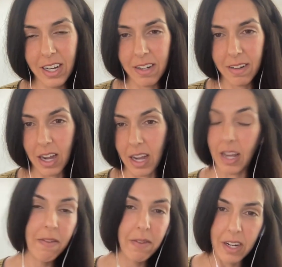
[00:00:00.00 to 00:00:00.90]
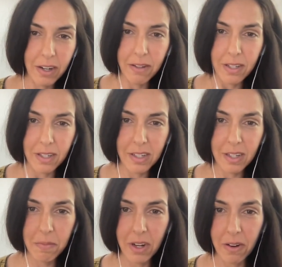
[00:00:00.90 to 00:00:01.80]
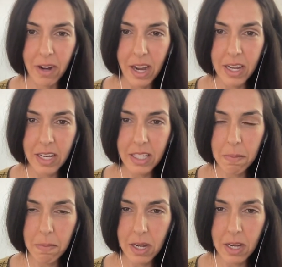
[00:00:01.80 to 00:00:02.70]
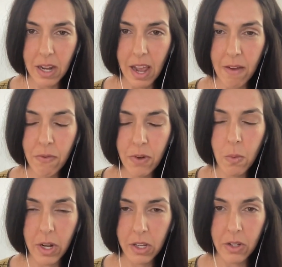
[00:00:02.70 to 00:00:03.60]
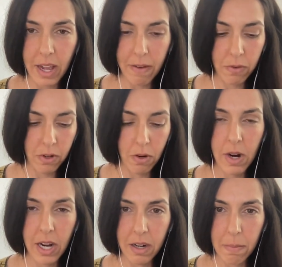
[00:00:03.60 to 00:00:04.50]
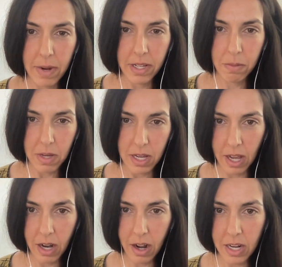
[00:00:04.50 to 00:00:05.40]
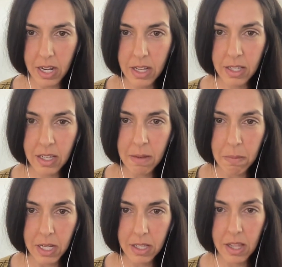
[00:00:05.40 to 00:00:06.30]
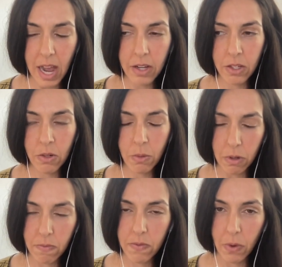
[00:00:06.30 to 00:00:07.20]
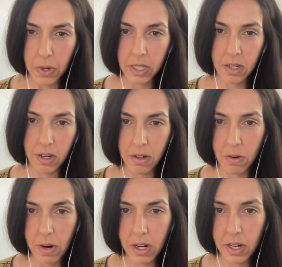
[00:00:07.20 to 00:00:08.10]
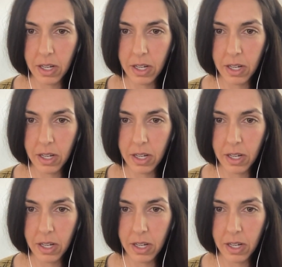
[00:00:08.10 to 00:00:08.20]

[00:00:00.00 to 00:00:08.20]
I have an Eero system. You know, it doesn't mean everyone you'll ever acquire must be in that audience. It means that is who we're focused on acquiring.